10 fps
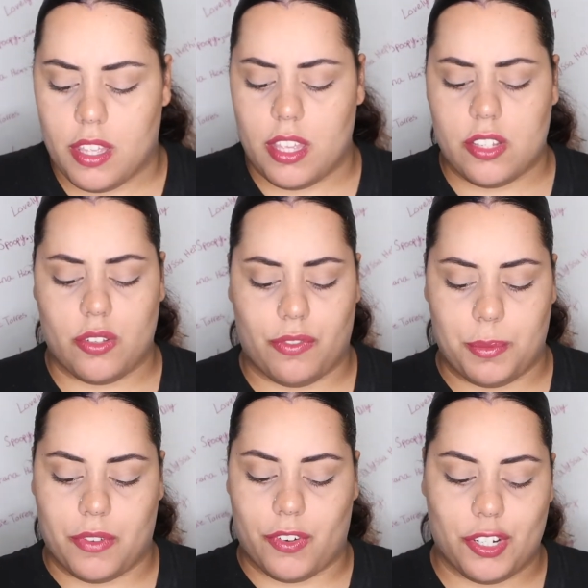Yeah, so
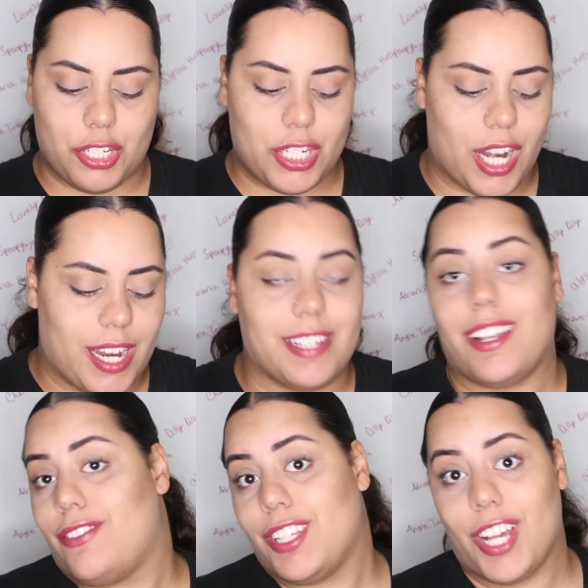from the first try, I
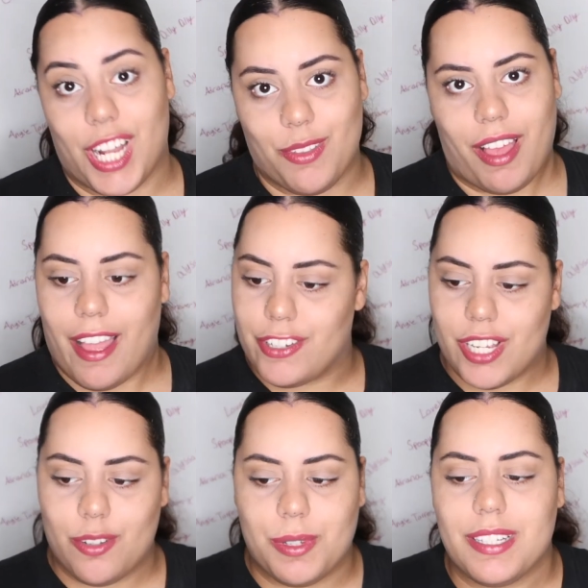definitely cut out the
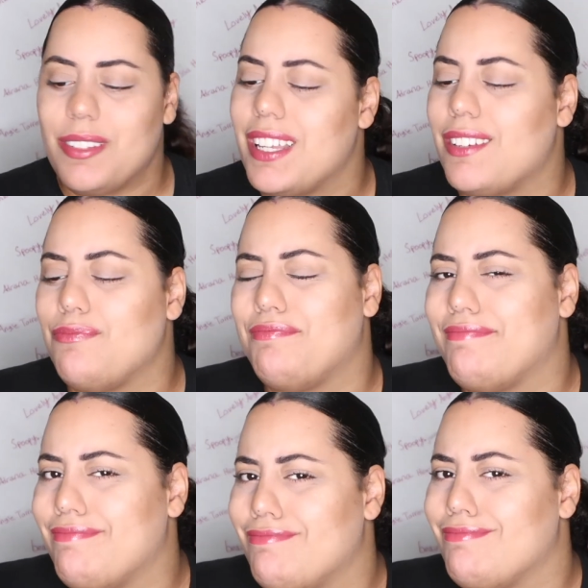eyeshadow because I was like,
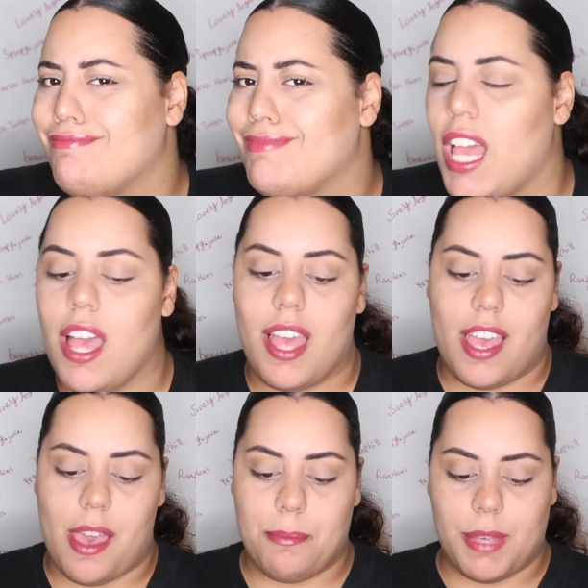
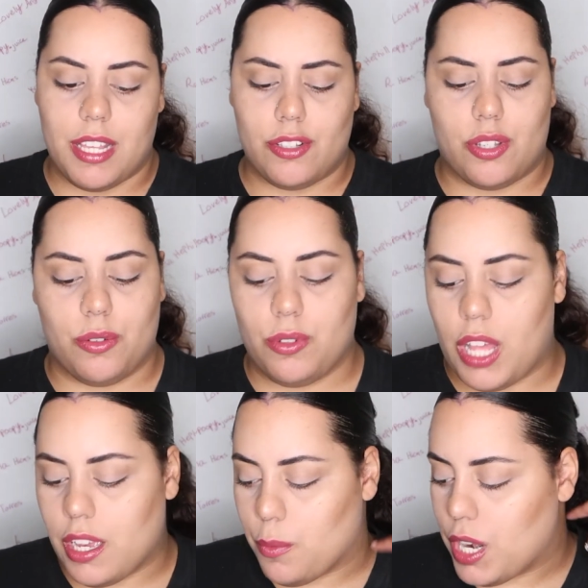and me too,
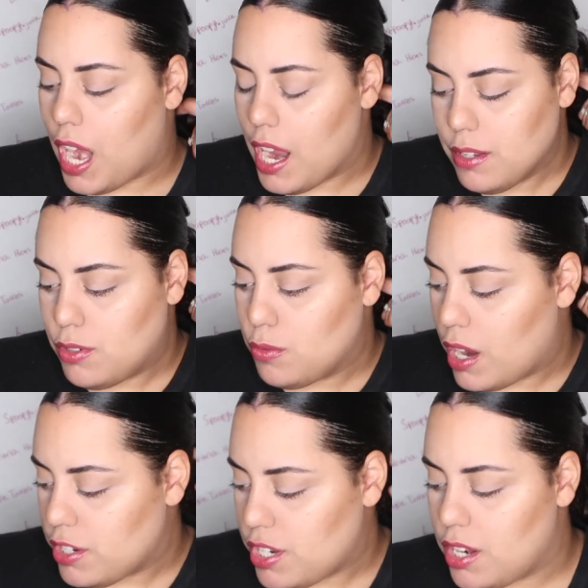like when I do
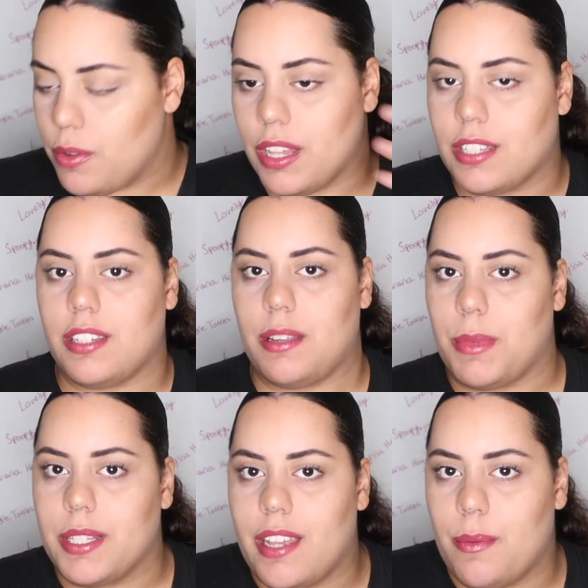eyeshadow, I like to take
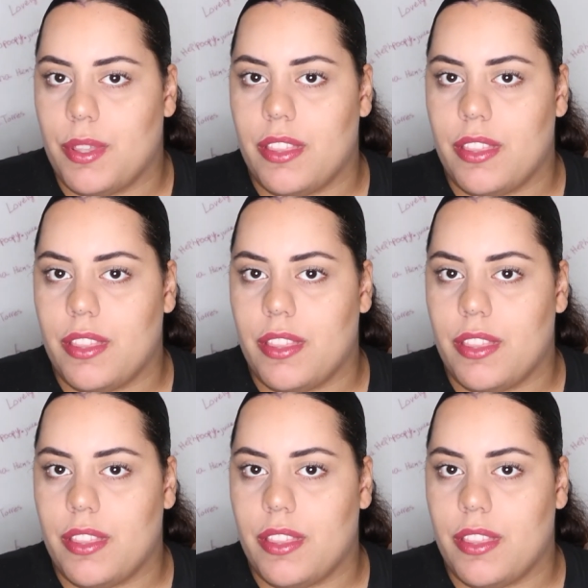my time